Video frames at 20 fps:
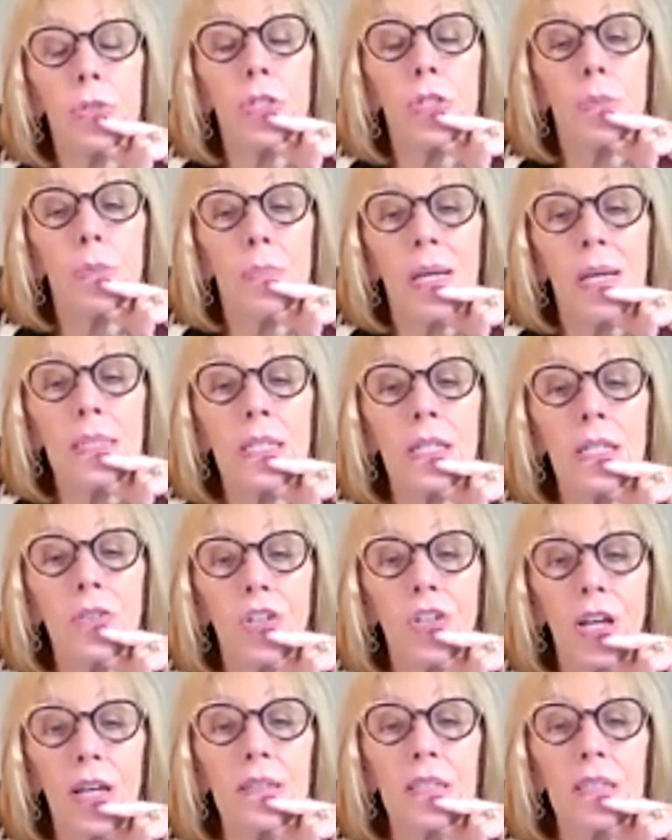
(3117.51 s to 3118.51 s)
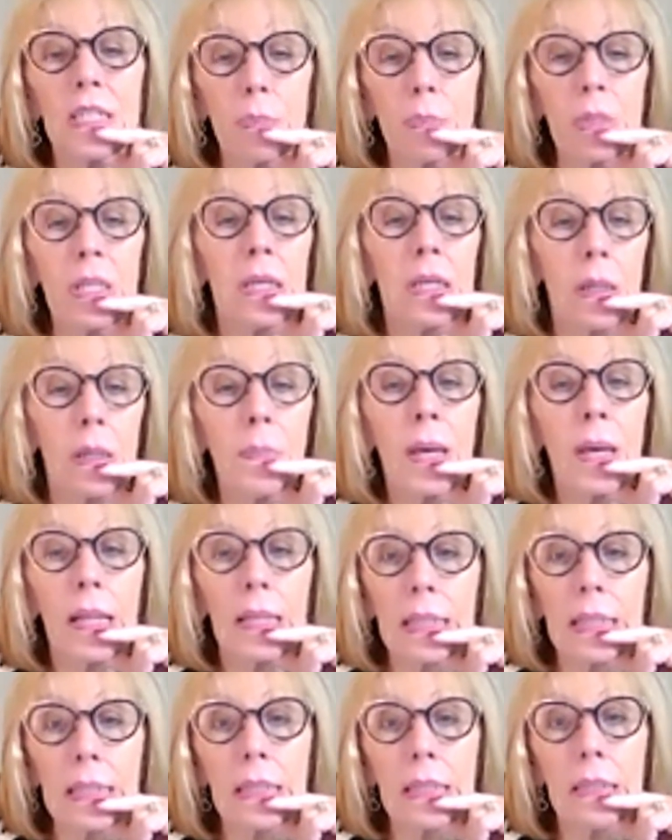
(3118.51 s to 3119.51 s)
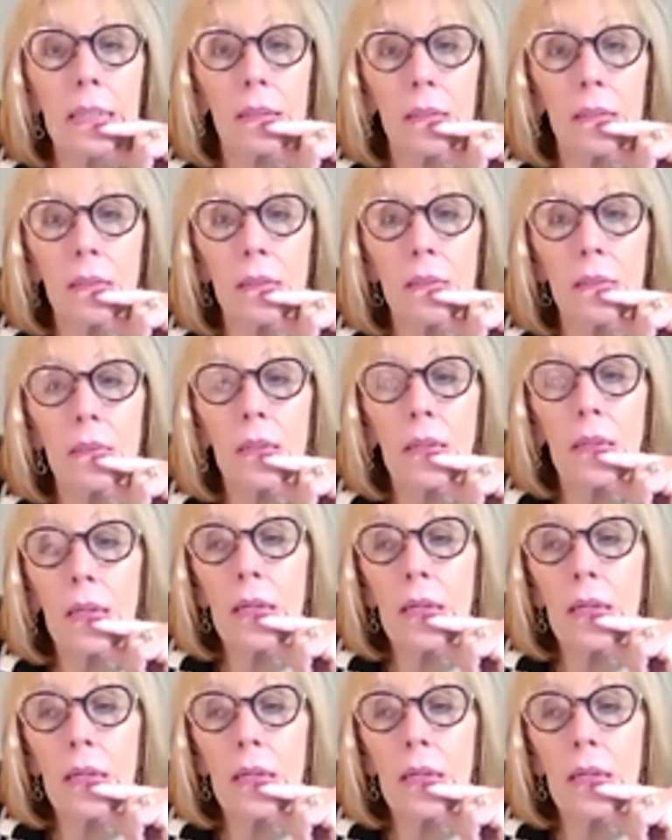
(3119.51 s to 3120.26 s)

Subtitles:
Your message has to be compelling. Yes. And